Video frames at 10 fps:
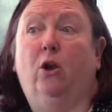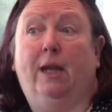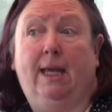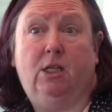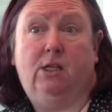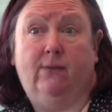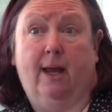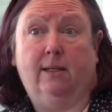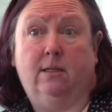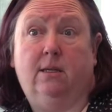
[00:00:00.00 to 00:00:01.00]
and on each
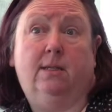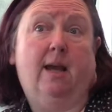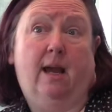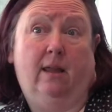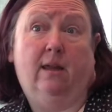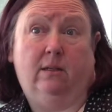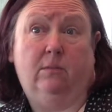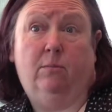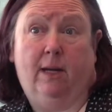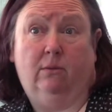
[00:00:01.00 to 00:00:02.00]
event there's
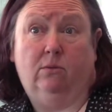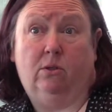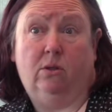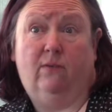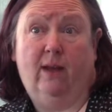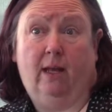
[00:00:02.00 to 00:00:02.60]
£8,000